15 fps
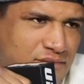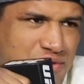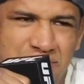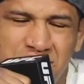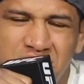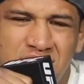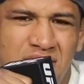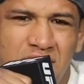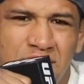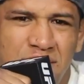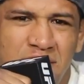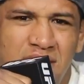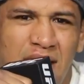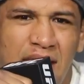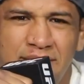For sure, I'll
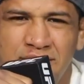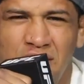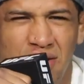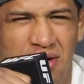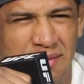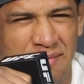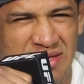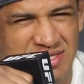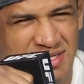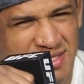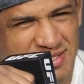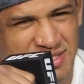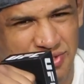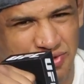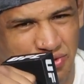be. I'm not going to be
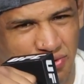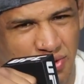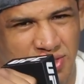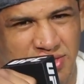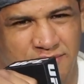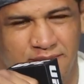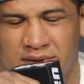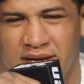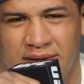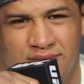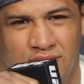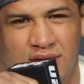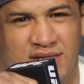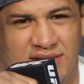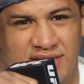chasing George, but
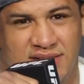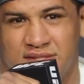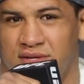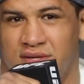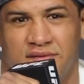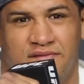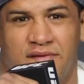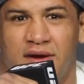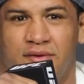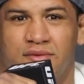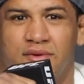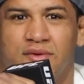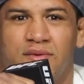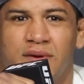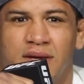I'm going to chase another fight
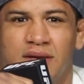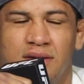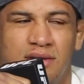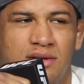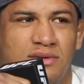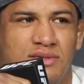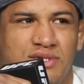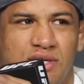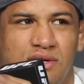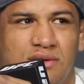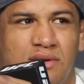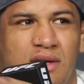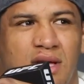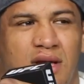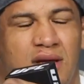real quick, you know.
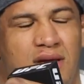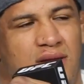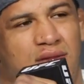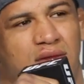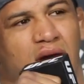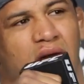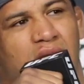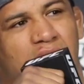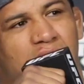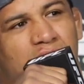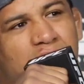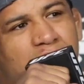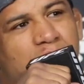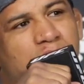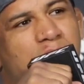So, not
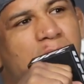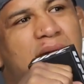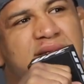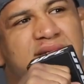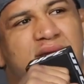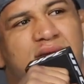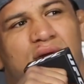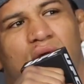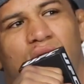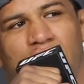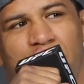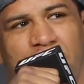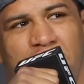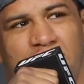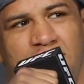passing
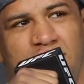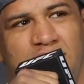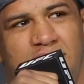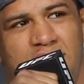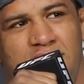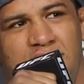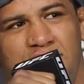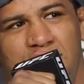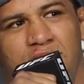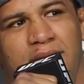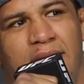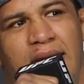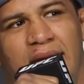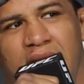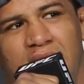over Neil
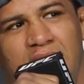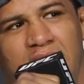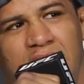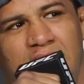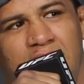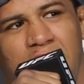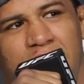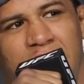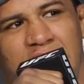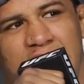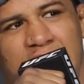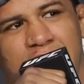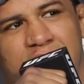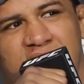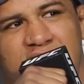Magny, I cannot
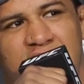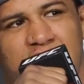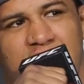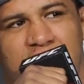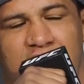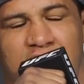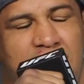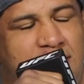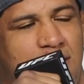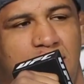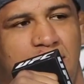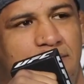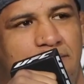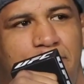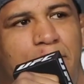make that mistake again. I
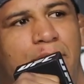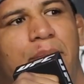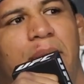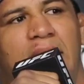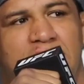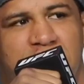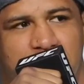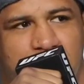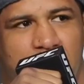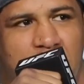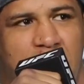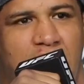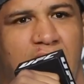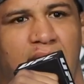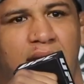cannot pass to
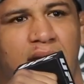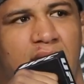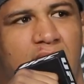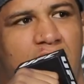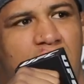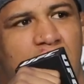a guy.